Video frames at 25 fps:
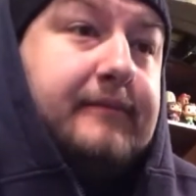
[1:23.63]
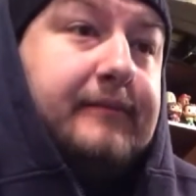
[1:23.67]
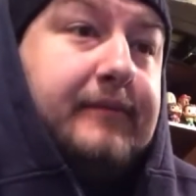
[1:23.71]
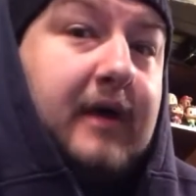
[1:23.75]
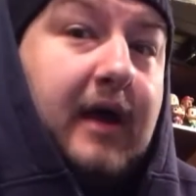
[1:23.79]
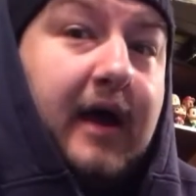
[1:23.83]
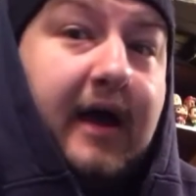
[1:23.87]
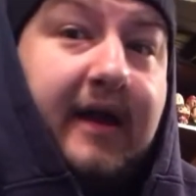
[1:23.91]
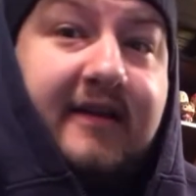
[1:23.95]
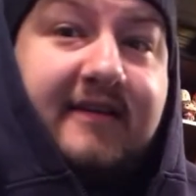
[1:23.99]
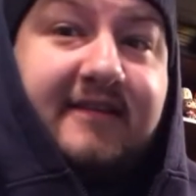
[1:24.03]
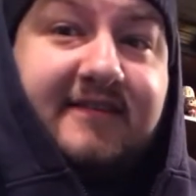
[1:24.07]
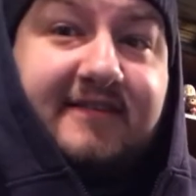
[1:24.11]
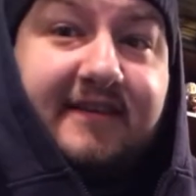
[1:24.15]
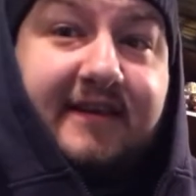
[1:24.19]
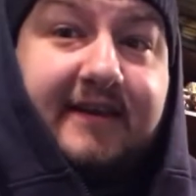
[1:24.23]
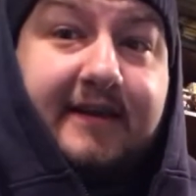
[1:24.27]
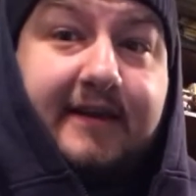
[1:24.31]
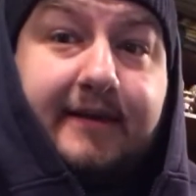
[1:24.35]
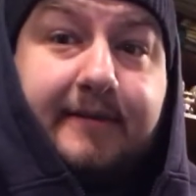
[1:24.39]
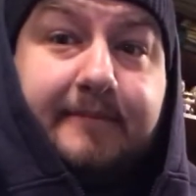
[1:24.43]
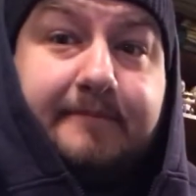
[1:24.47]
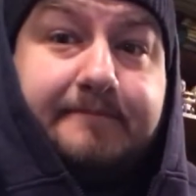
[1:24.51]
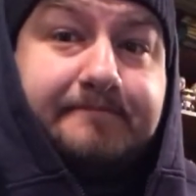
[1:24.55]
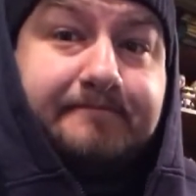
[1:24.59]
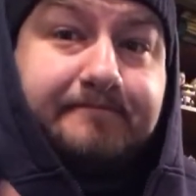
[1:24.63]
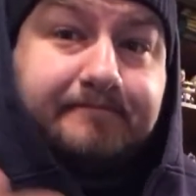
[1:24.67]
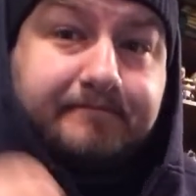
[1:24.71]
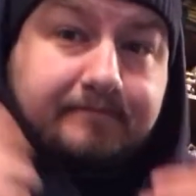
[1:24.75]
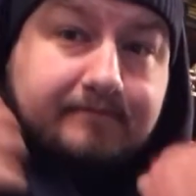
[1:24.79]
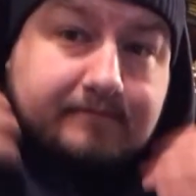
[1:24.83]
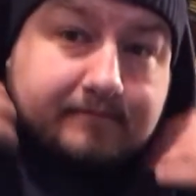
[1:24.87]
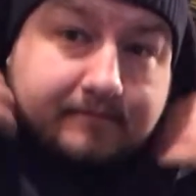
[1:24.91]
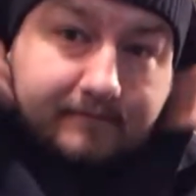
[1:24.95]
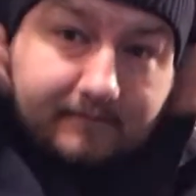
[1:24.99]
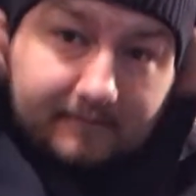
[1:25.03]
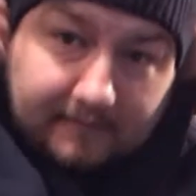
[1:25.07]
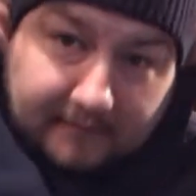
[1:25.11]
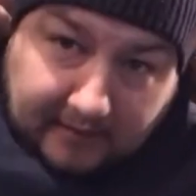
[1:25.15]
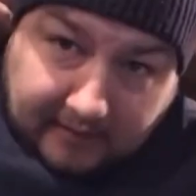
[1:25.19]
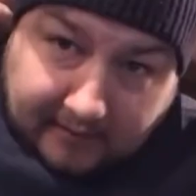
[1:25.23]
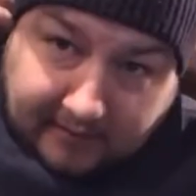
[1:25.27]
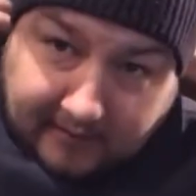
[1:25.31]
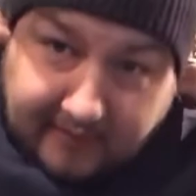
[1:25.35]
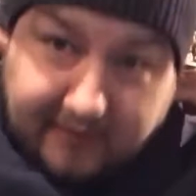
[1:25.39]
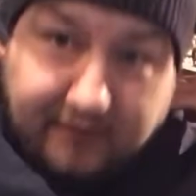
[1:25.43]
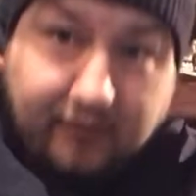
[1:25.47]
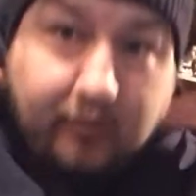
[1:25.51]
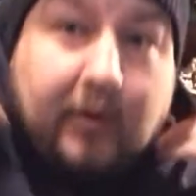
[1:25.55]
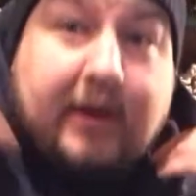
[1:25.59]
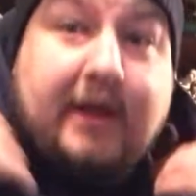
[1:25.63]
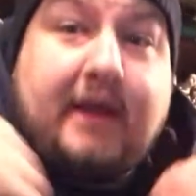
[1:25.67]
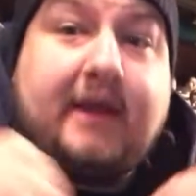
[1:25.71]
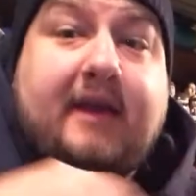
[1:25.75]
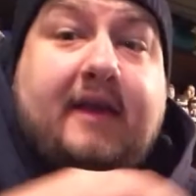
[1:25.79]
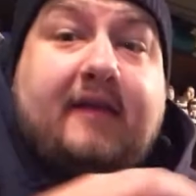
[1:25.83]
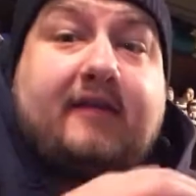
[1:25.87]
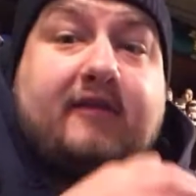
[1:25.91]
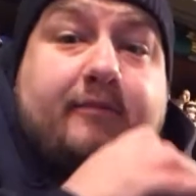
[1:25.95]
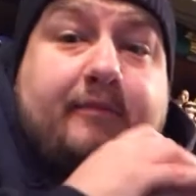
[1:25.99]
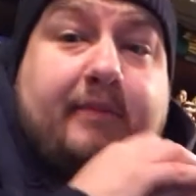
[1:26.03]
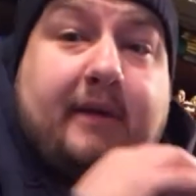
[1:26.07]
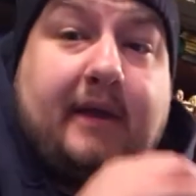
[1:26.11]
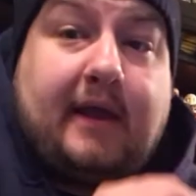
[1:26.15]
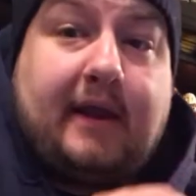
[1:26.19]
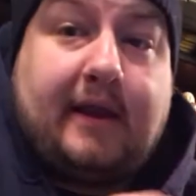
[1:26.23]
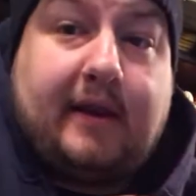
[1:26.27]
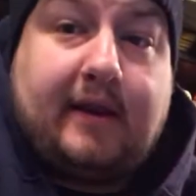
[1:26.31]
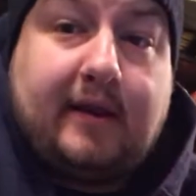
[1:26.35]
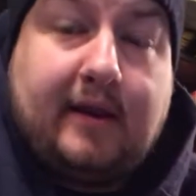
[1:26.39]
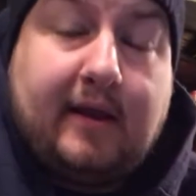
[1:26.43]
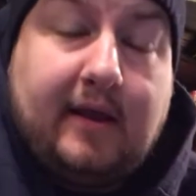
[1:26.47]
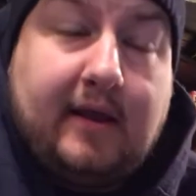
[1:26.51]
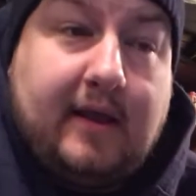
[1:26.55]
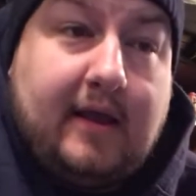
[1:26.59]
honestly, this week it's been